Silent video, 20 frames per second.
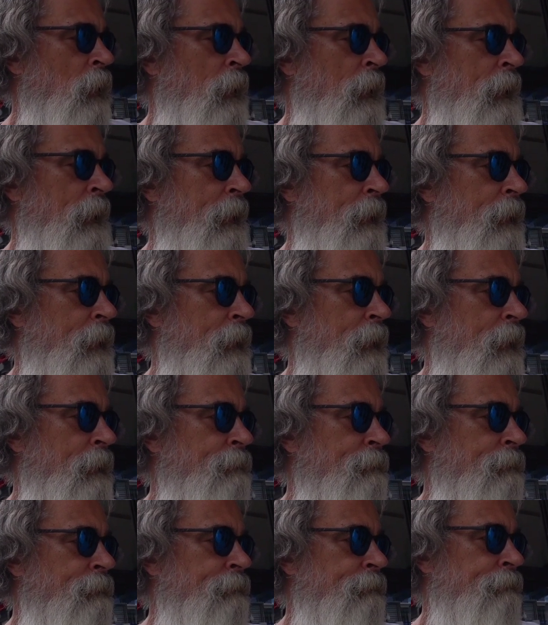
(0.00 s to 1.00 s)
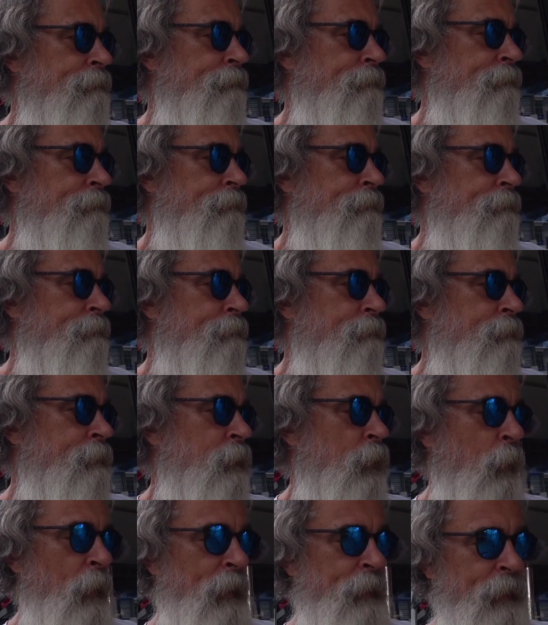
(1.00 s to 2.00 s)
And
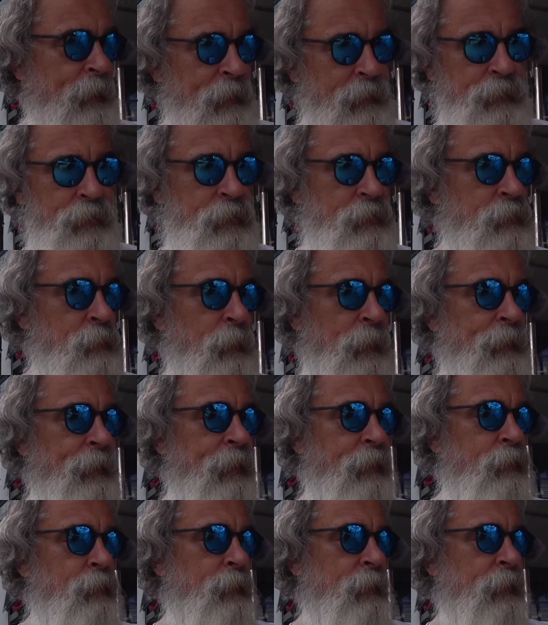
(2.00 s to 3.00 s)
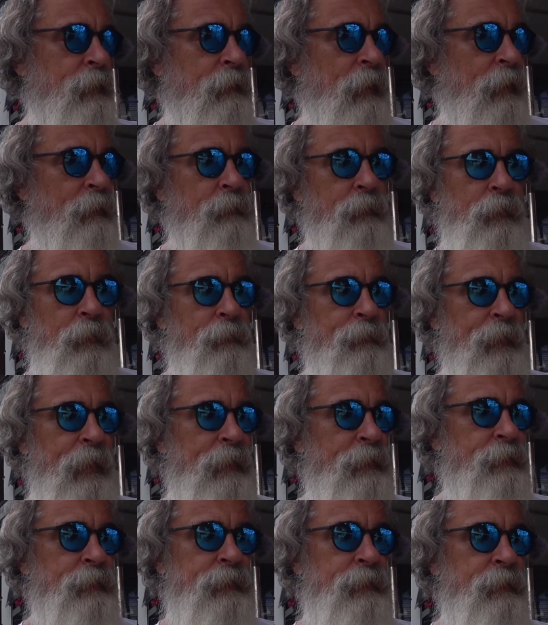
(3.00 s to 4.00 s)
that's just the way they do it here. I don't know if
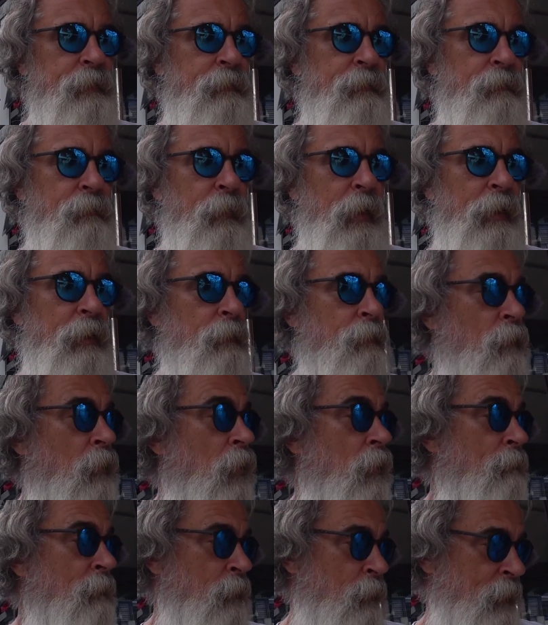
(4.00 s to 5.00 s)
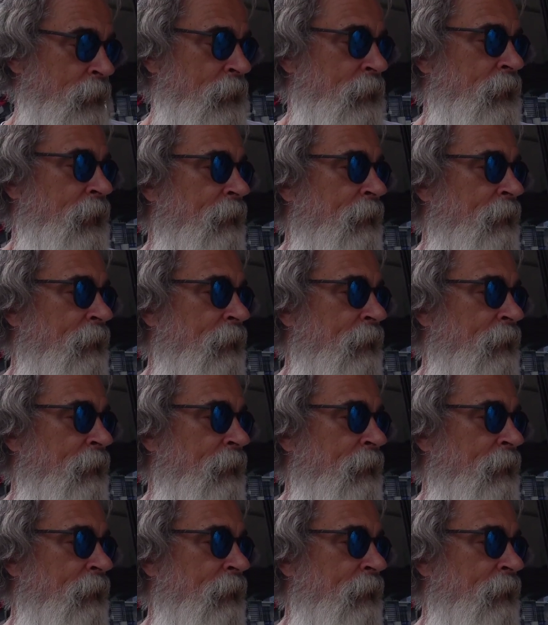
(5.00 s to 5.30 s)
that's right or wrong, but we did